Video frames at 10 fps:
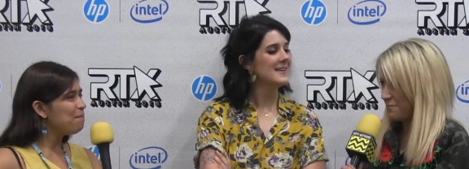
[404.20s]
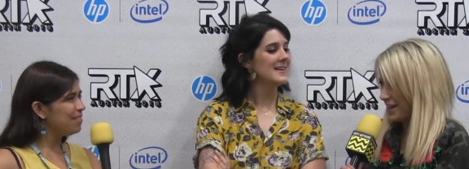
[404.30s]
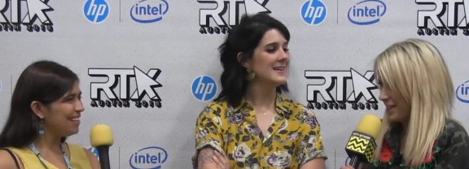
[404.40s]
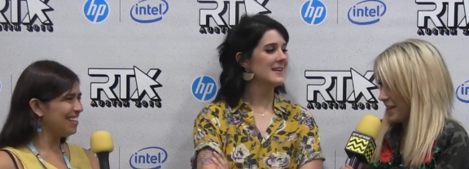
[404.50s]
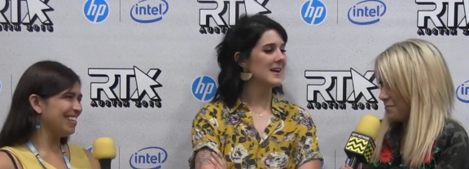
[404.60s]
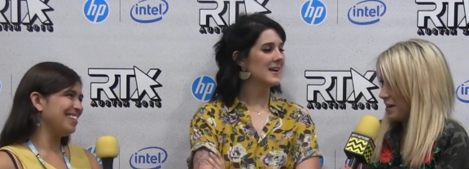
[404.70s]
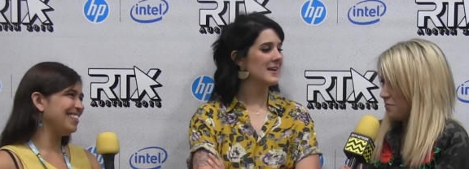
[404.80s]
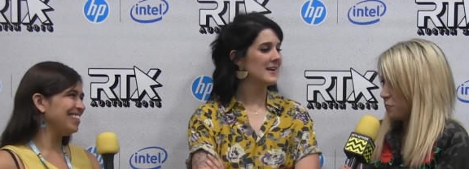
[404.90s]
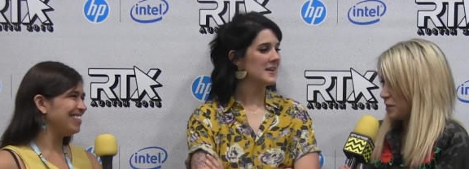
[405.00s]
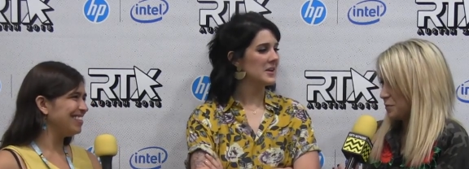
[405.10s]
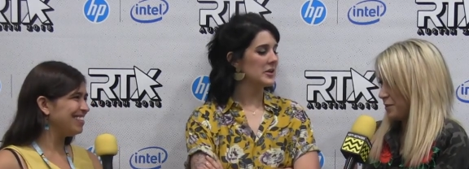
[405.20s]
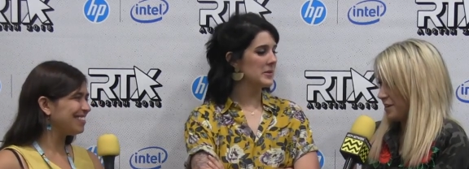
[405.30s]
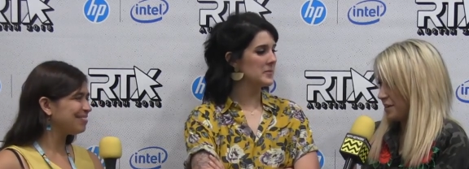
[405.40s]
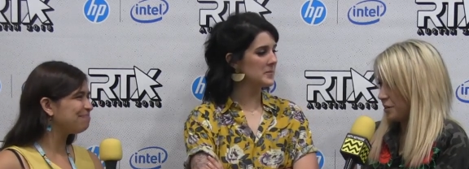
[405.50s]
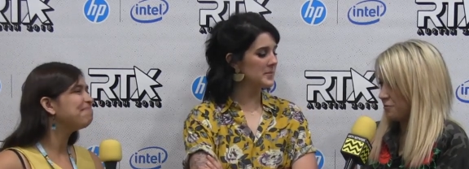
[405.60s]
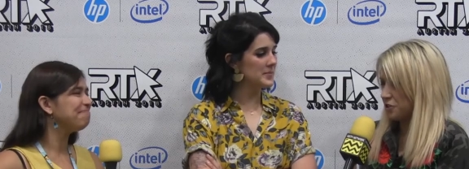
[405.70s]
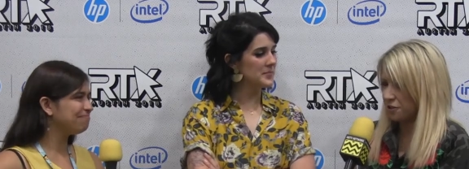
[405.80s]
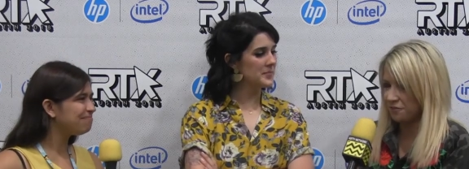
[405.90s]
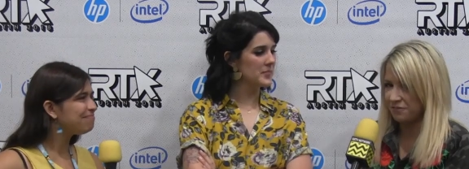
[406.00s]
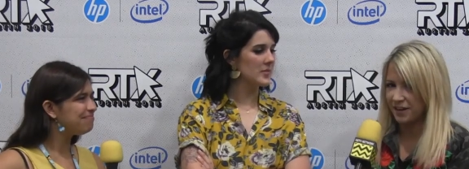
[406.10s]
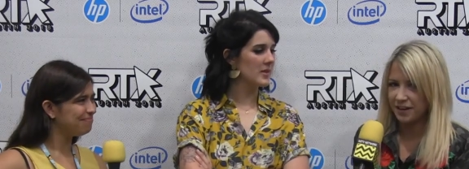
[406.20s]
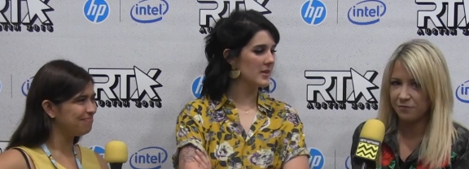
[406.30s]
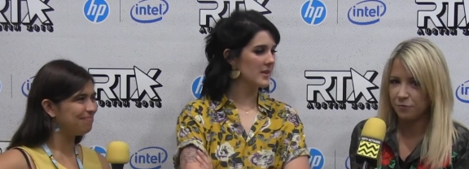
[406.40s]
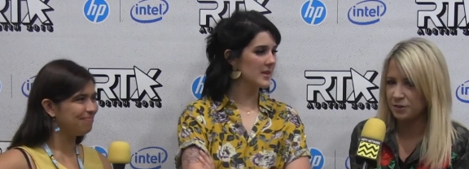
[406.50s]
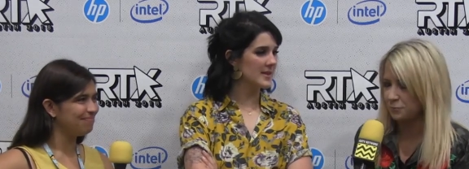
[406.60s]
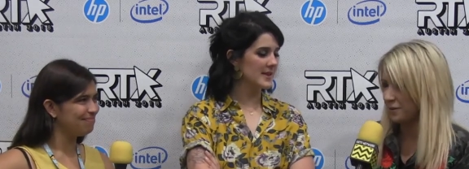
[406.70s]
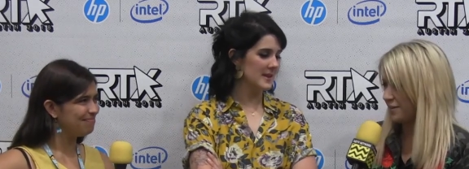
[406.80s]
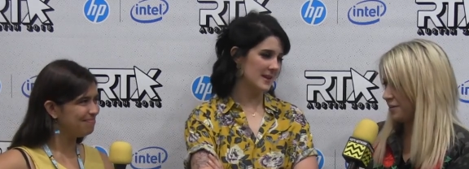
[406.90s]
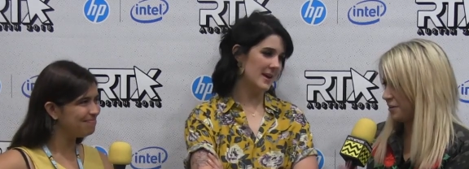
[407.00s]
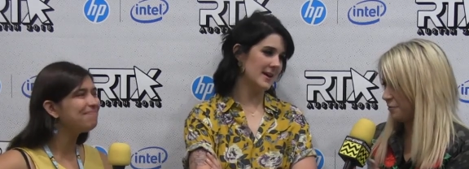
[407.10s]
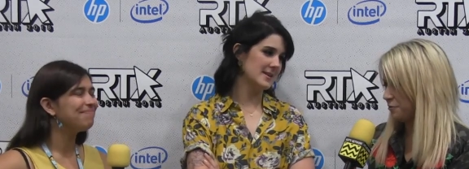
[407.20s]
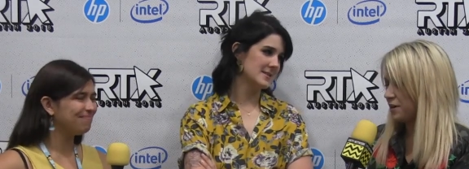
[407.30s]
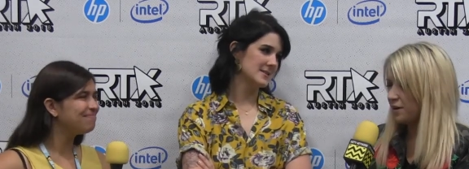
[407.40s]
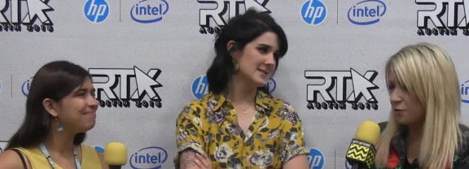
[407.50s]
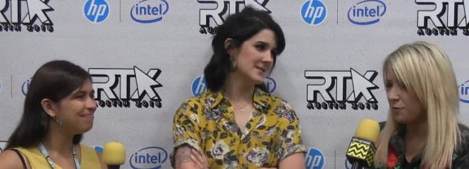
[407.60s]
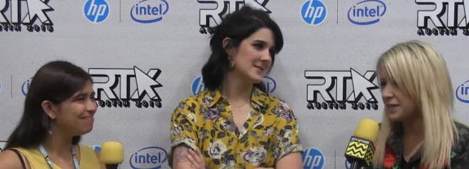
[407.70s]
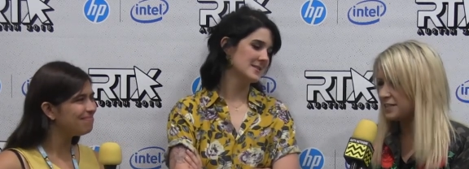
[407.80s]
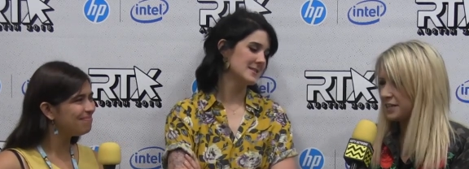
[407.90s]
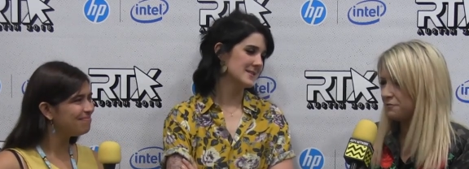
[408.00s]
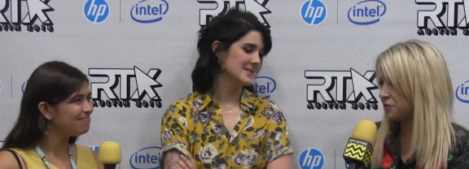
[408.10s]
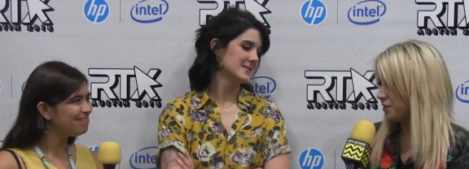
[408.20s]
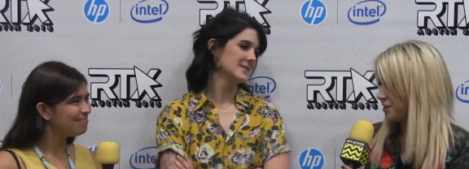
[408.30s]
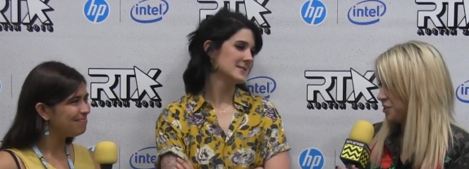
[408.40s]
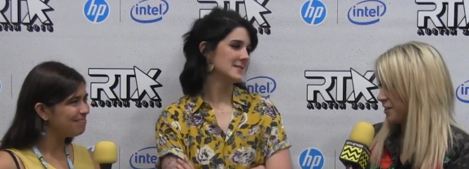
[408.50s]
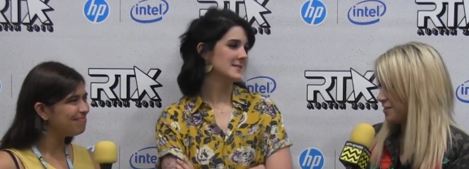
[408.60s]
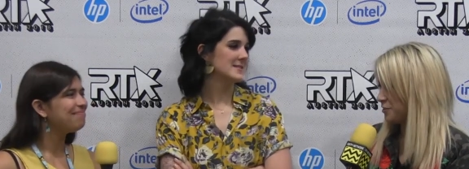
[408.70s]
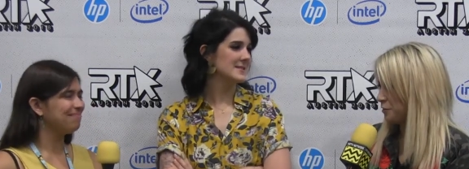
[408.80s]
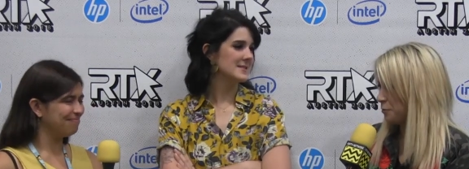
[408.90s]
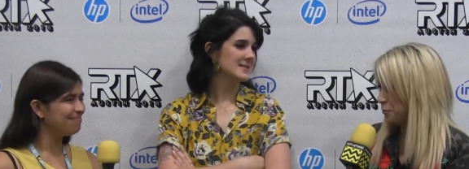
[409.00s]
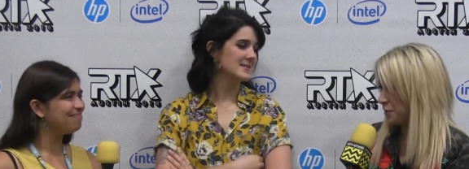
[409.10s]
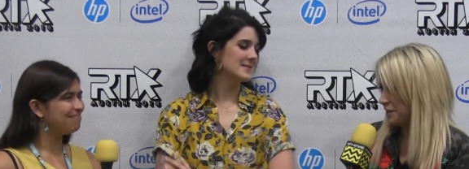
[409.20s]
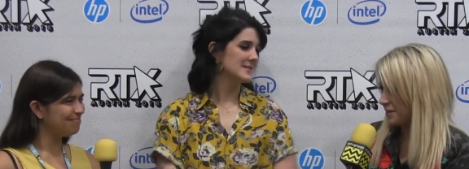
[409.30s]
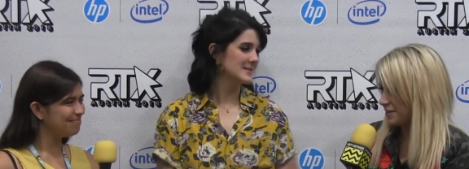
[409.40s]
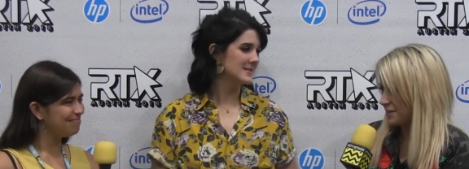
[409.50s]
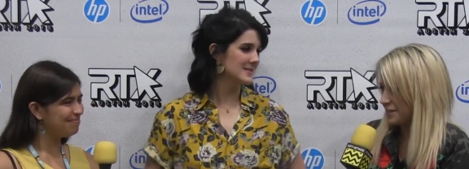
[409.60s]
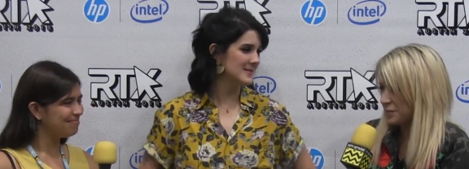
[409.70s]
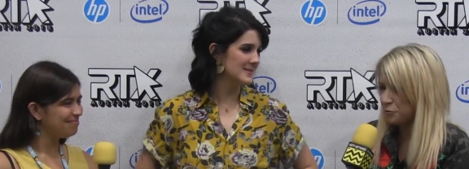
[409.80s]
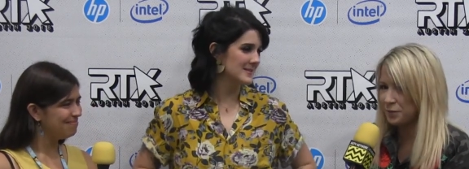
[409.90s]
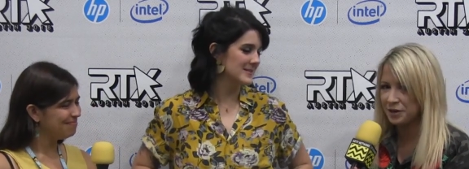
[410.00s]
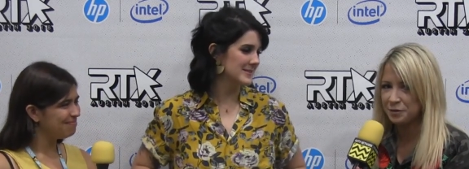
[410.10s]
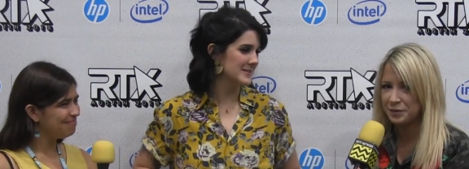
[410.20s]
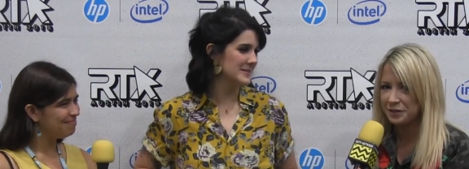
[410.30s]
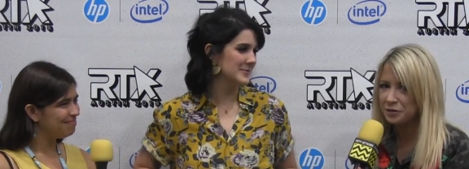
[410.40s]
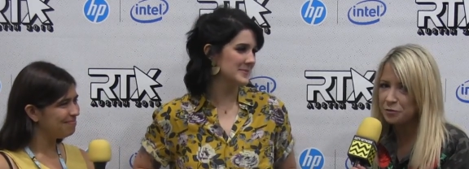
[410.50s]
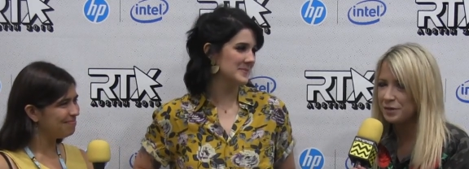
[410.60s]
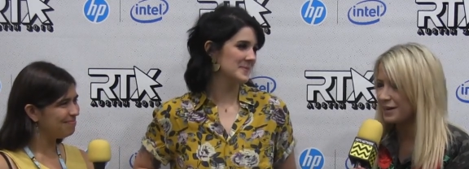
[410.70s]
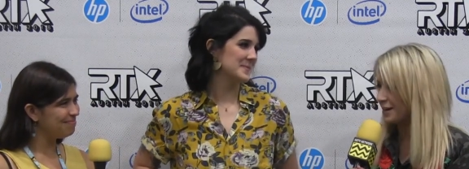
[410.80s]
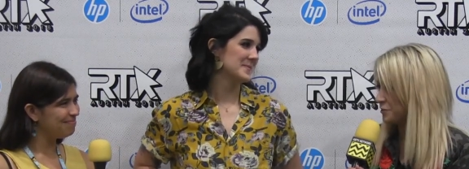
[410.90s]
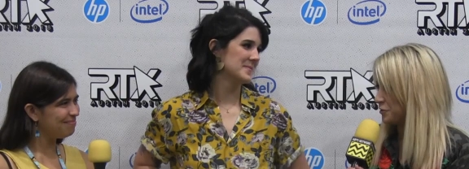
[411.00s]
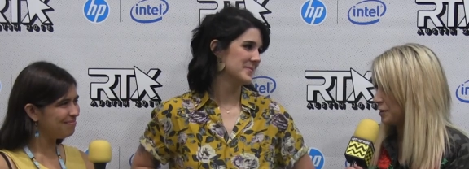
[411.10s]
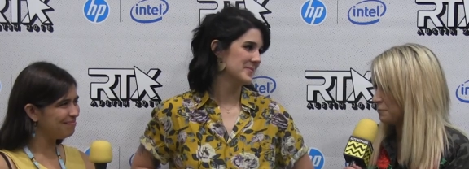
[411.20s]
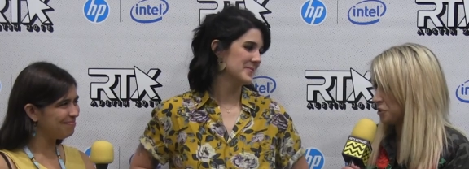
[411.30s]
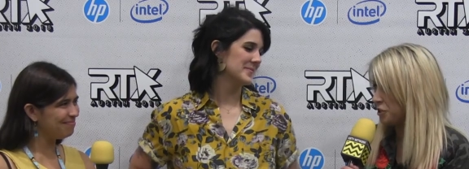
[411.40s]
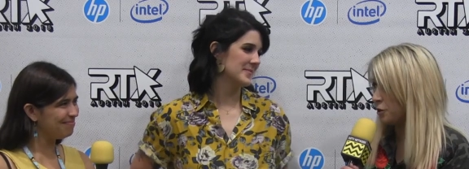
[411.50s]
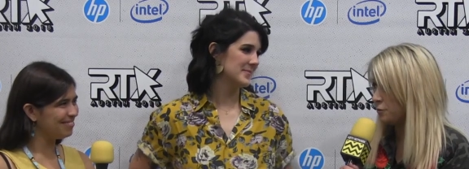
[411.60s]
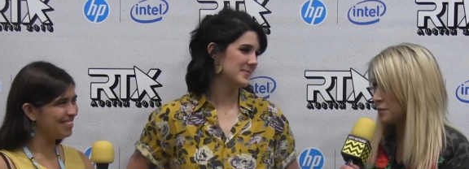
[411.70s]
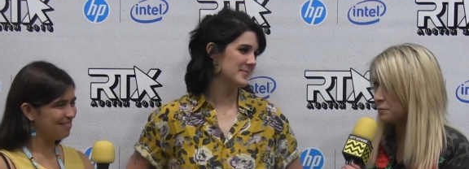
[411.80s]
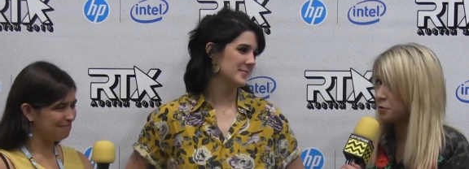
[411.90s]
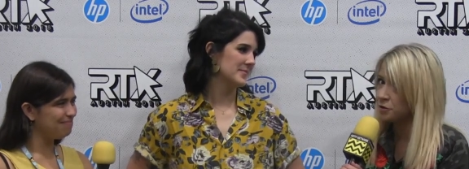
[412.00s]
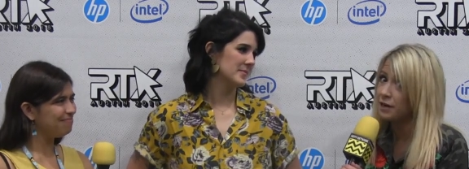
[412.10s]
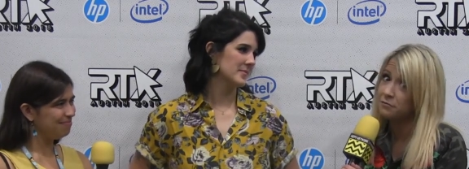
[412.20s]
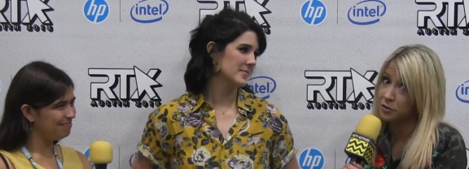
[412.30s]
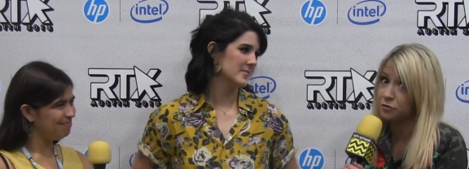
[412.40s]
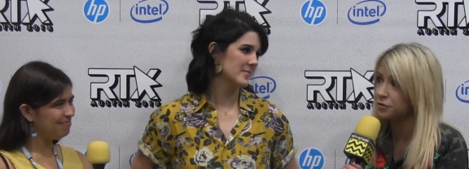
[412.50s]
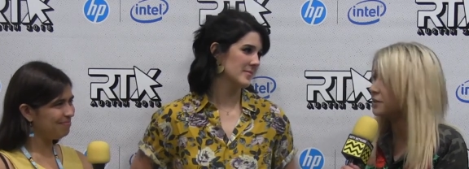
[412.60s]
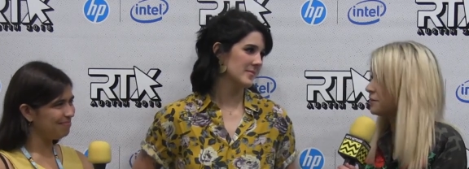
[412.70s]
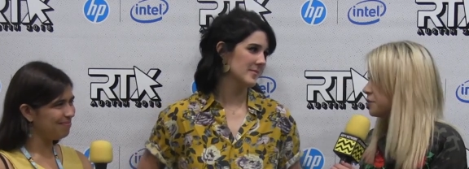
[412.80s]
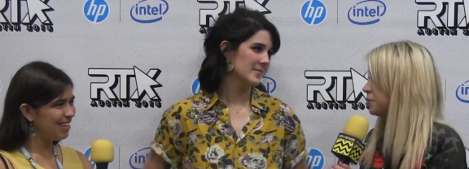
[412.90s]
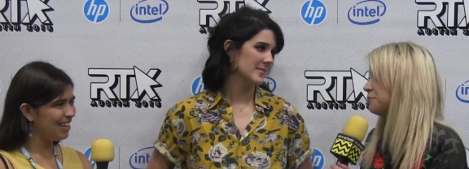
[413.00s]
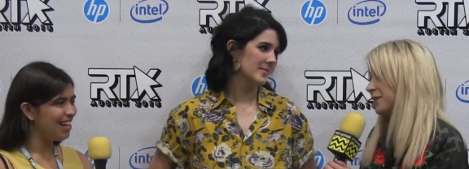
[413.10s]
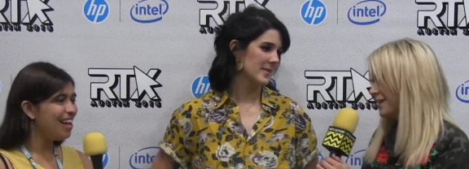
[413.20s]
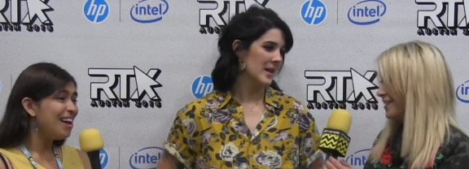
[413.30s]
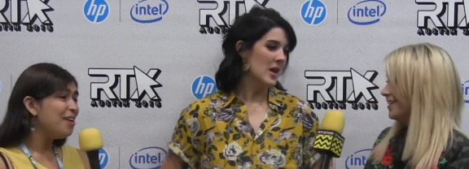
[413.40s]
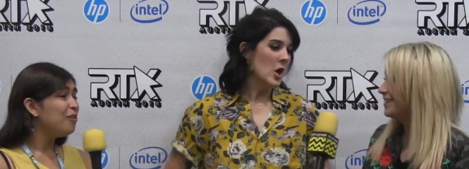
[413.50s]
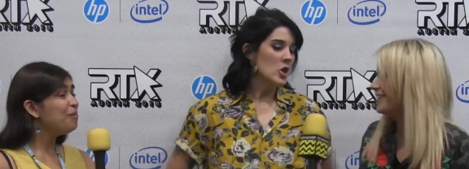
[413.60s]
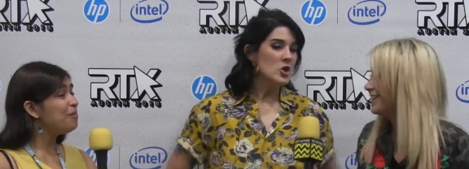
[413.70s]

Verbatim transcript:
Speaker 1: my life. And I've always been, you know, a Jaune fan. I've always wanted, yeah. you know, Weiss to give Jaune a chance. So I'm hoping this at least will make her be a little bit nicer to him, because she owes him her life, literally. So, well,